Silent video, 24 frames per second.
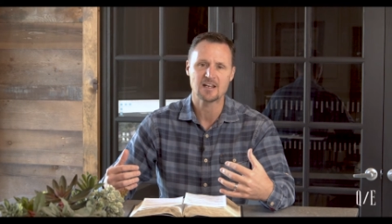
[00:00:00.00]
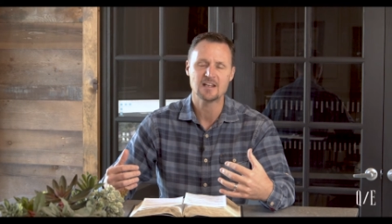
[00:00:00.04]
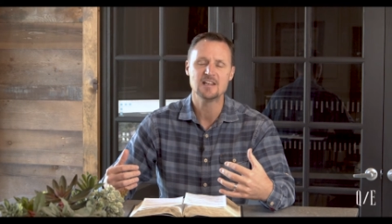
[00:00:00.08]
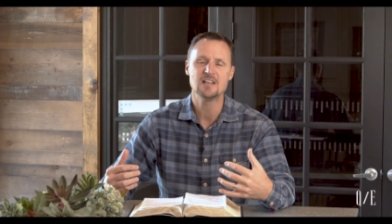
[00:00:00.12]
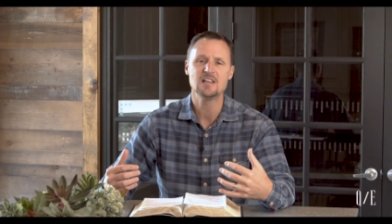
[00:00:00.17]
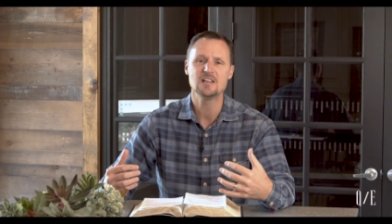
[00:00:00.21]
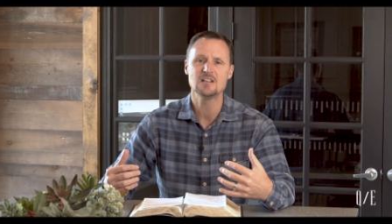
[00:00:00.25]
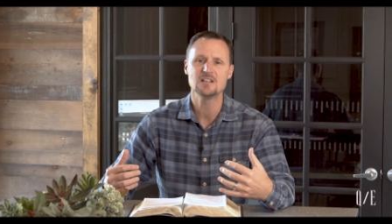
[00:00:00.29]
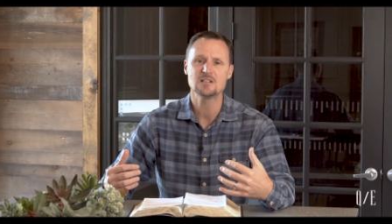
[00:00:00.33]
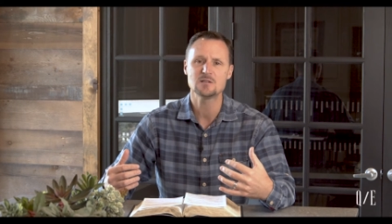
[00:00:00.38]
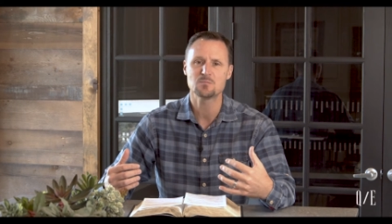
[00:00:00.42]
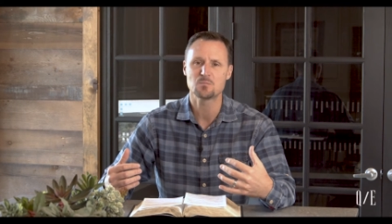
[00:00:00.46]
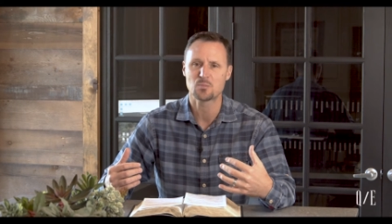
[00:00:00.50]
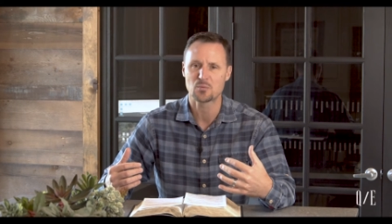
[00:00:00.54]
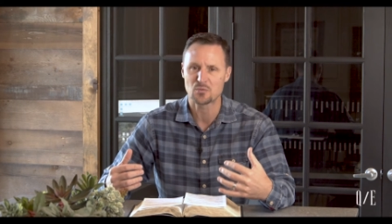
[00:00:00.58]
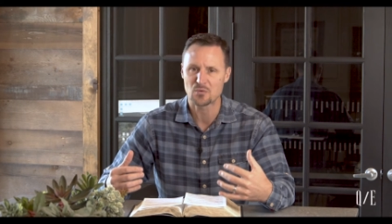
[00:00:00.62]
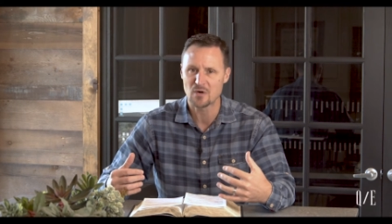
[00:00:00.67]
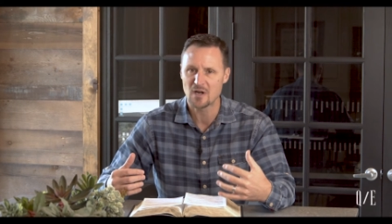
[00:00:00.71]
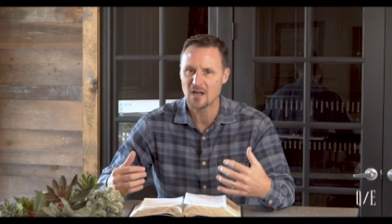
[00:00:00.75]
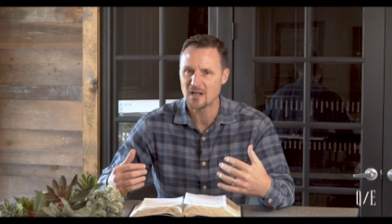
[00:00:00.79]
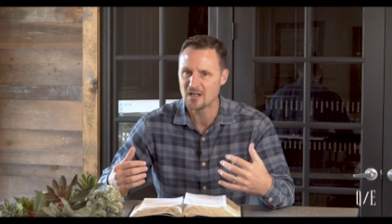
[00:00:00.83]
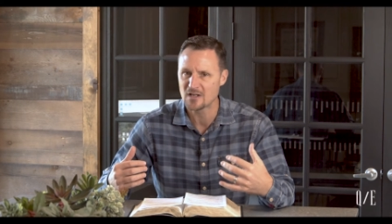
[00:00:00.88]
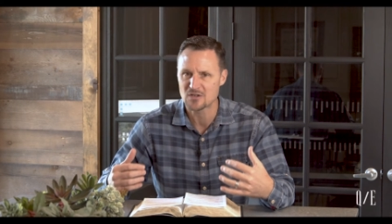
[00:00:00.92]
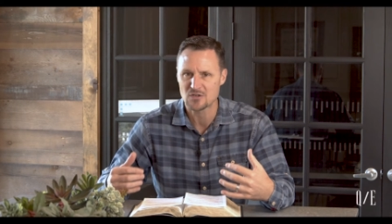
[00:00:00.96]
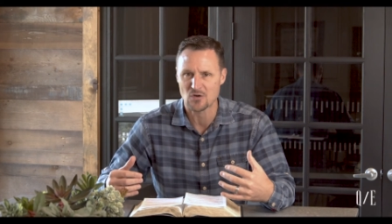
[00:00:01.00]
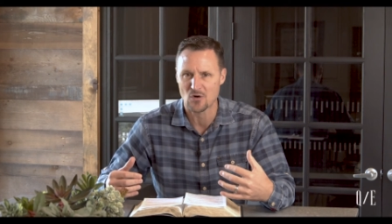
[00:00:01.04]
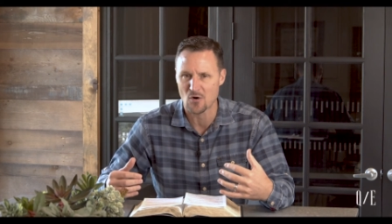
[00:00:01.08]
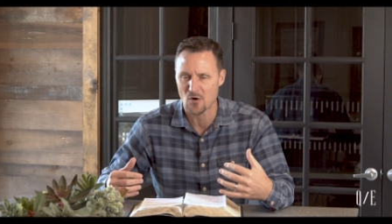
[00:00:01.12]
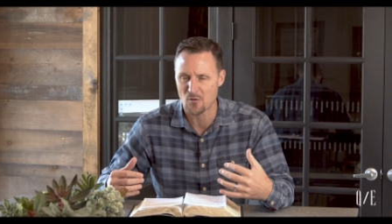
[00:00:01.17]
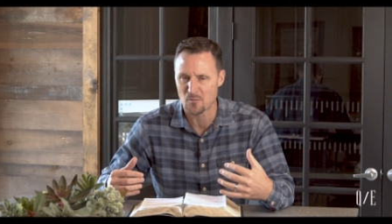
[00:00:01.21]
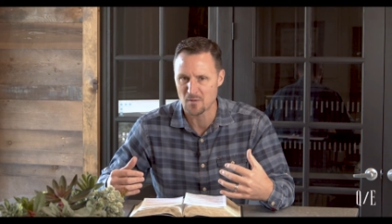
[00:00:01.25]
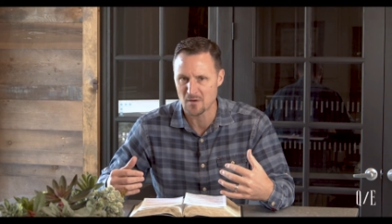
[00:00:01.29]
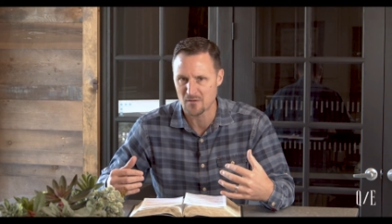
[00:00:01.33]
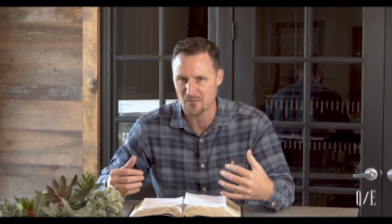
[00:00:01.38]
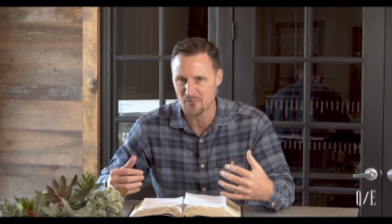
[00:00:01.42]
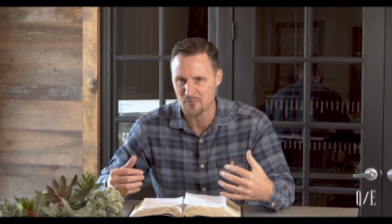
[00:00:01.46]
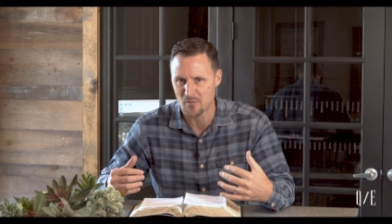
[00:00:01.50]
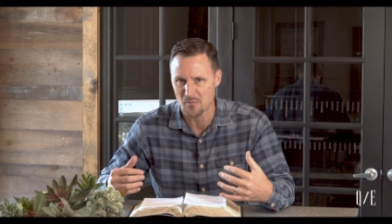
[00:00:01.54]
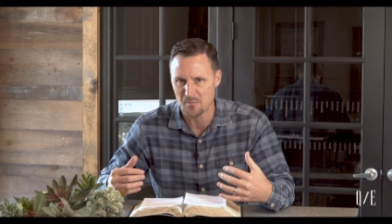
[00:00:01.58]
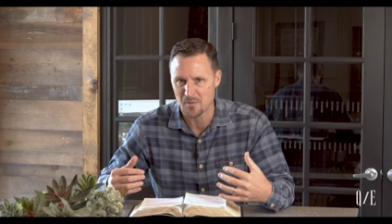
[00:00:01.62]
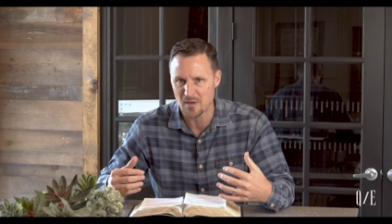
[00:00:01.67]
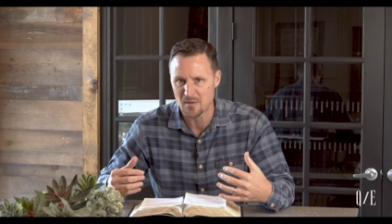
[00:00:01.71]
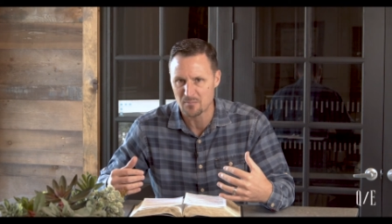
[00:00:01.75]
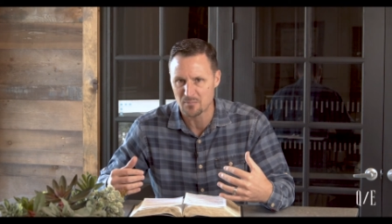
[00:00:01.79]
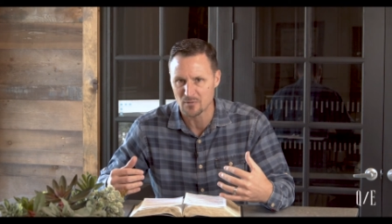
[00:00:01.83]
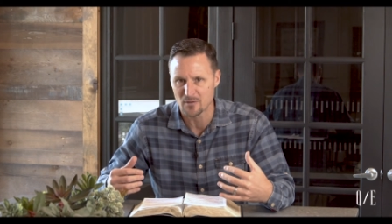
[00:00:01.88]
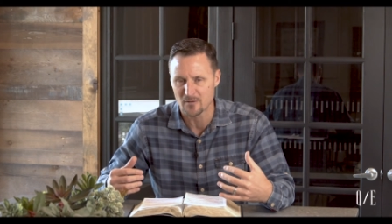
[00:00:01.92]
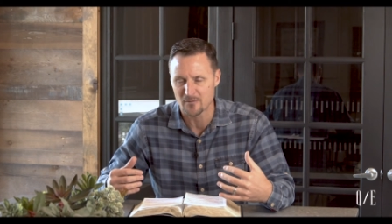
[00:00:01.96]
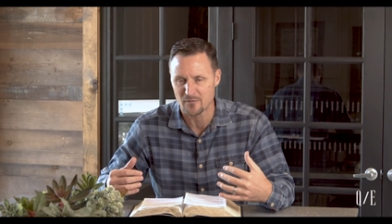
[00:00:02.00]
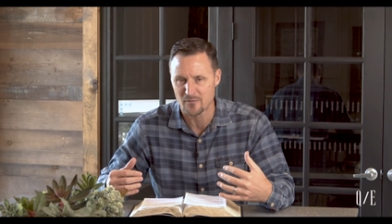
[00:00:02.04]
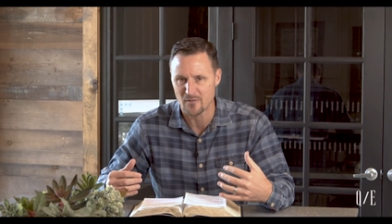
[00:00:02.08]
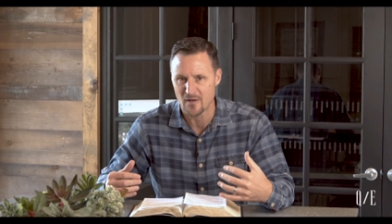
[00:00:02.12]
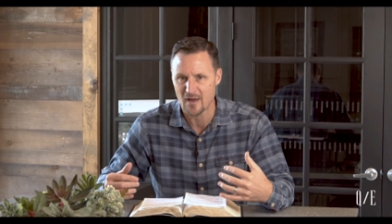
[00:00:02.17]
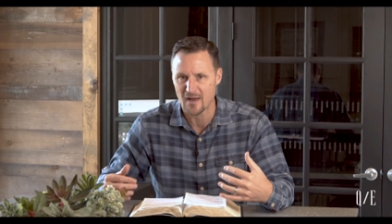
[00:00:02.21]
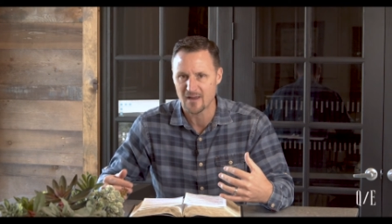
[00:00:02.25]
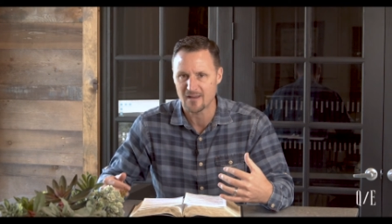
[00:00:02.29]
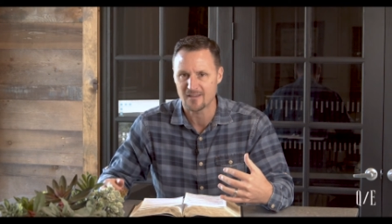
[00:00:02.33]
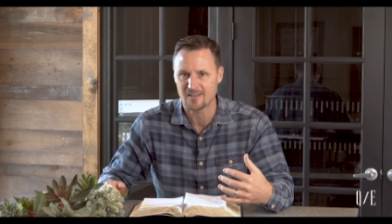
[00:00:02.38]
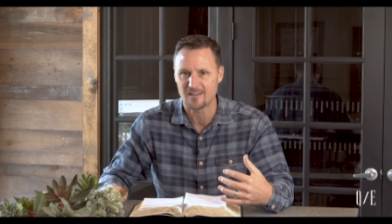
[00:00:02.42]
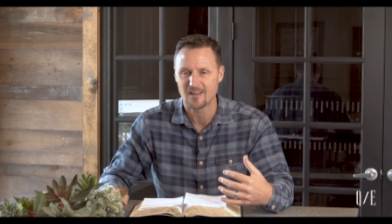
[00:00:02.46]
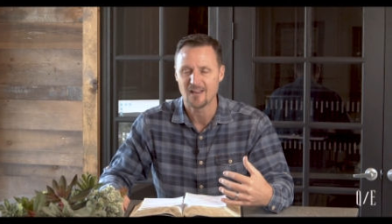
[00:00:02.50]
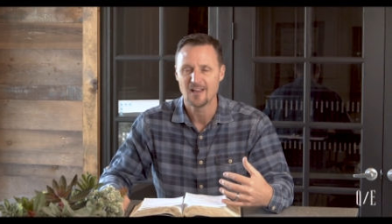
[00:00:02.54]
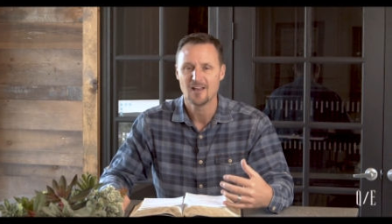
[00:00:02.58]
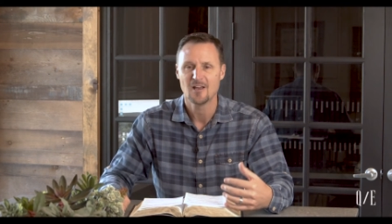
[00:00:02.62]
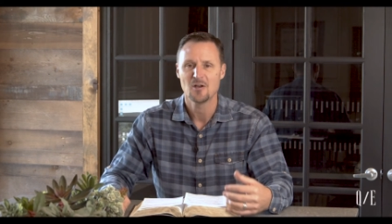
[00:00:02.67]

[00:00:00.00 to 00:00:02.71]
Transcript: He's predetermined for people of faith.